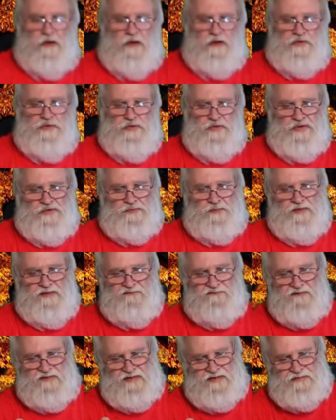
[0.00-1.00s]
a
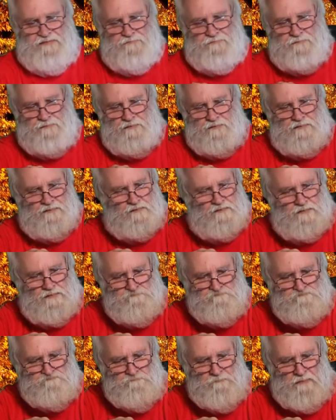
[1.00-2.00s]
USB fan,
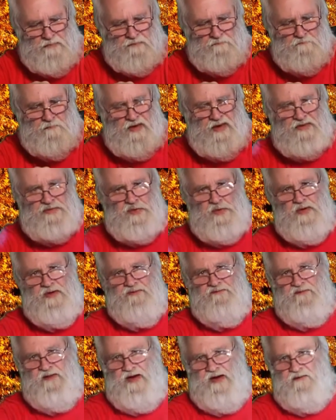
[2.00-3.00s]
about
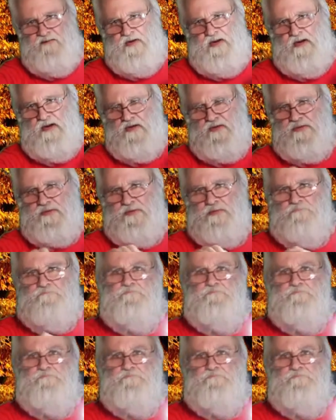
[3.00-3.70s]
25 hours.